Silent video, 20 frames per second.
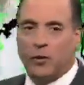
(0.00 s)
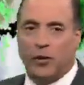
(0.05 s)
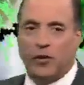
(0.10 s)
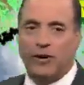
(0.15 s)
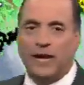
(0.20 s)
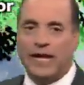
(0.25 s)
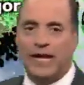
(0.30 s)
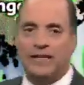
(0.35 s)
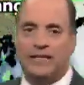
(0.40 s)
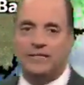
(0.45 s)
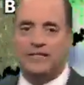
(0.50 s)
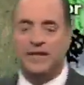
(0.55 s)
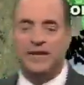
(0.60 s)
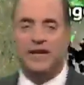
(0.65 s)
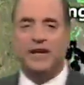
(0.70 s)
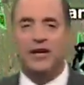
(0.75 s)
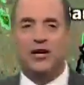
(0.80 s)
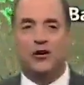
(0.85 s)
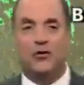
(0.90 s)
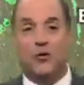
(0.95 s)
to our east,
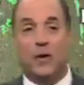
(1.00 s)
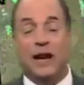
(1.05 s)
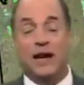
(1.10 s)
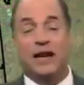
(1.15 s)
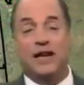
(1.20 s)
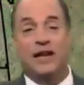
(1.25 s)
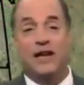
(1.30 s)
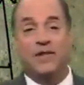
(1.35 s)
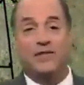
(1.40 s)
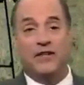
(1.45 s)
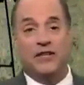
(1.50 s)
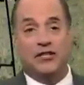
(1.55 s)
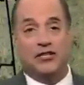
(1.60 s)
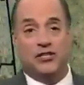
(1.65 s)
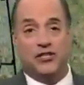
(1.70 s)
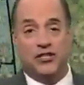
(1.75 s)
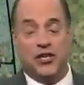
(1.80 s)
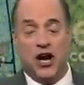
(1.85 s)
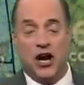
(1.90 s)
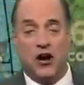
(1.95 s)
rain and even
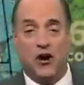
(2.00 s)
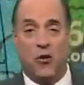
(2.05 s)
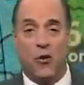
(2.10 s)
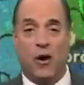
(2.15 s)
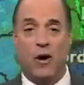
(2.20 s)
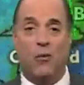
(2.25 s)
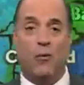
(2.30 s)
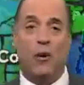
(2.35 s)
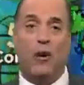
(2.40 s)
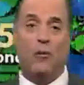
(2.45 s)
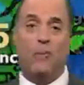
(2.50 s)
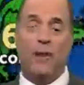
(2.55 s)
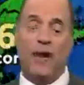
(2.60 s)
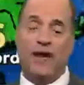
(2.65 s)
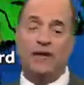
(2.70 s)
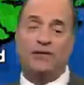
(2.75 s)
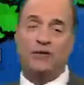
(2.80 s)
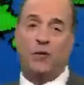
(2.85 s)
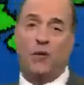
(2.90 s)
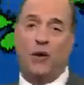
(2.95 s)
snow well
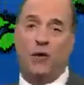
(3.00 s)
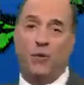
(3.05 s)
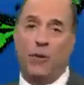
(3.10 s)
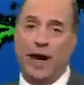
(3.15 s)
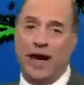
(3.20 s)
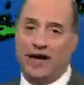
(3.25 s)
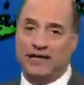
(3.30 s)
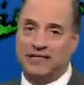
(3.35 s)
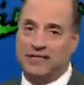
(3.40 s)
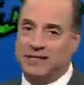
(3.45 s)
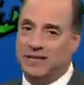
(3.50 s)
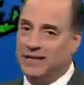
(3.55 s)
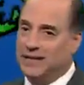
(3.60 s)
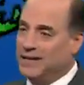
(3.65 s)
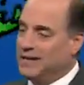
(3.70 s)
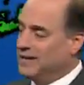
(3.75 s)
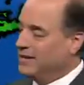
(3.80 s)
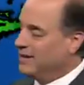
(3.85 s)
back to our west,